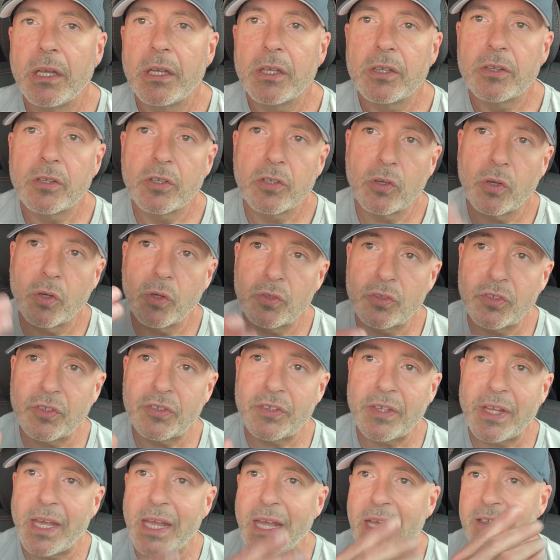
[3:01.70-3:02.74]
the cruises
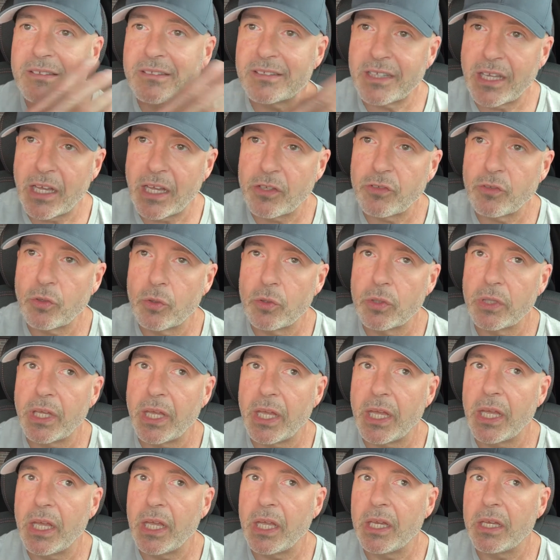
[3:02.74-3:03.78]
they had scheduled
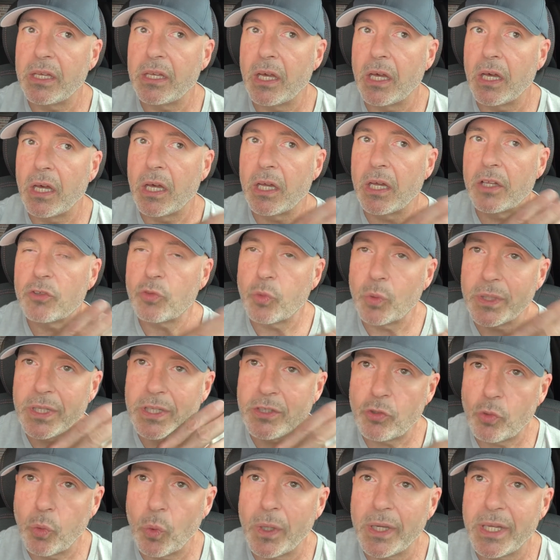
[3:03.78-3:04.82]
in
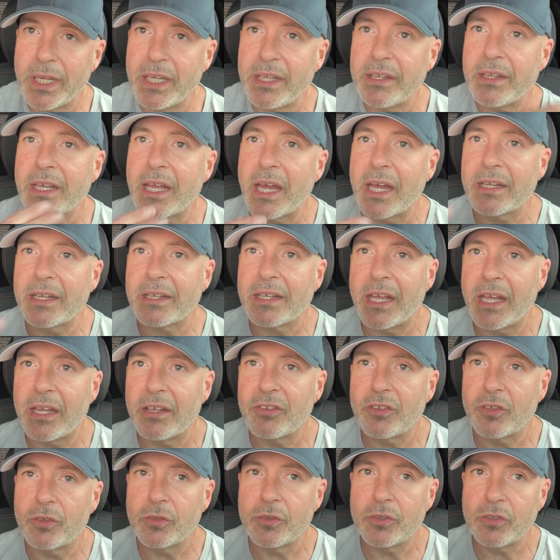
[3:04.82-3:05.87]
2020 that got
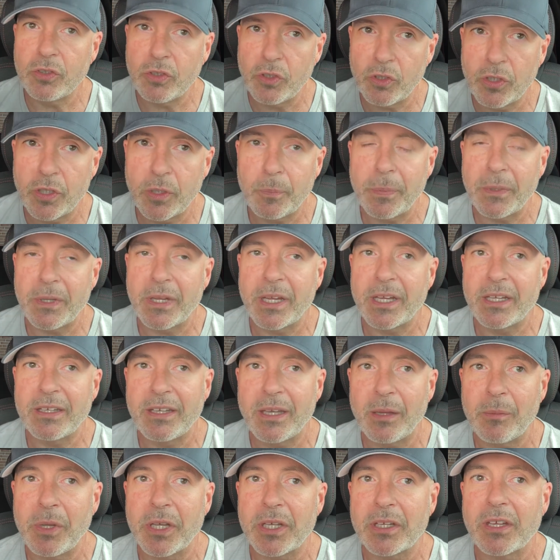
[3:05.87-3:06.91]
canceled due to the
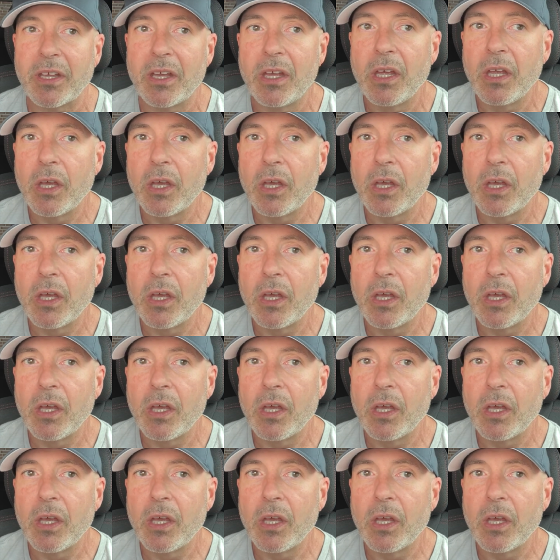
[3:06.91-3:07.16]
pandemic.